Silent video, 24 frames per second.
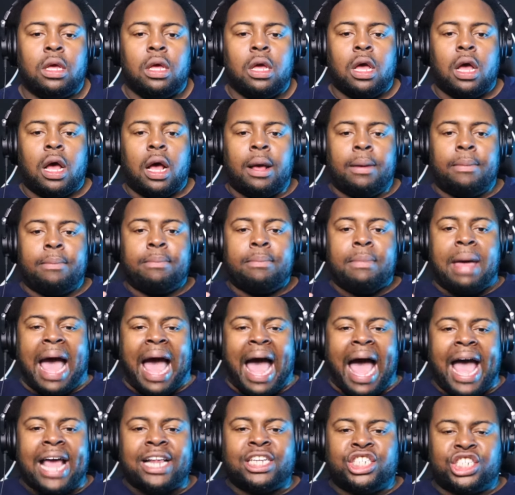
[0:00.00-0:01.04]

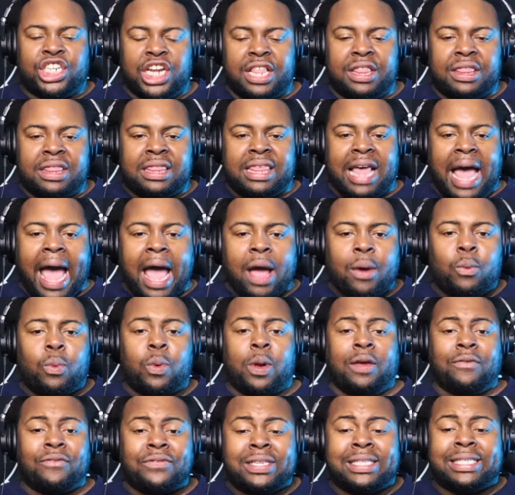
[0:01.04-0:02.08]
Imagine that with